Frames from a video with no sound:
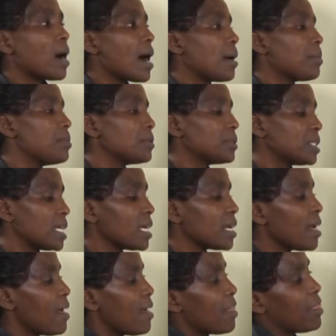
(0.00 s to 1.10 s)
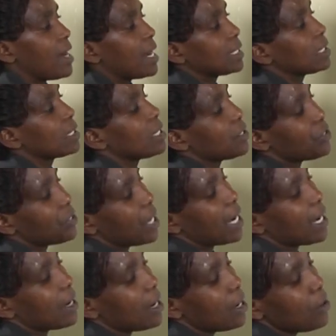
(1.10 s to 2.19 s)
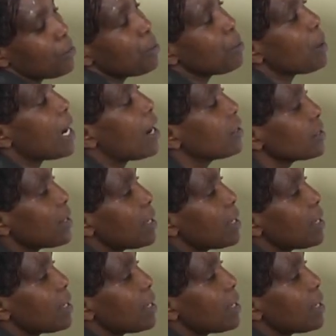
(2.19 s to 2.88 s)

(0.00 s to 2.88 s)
are abusing that drug. We were also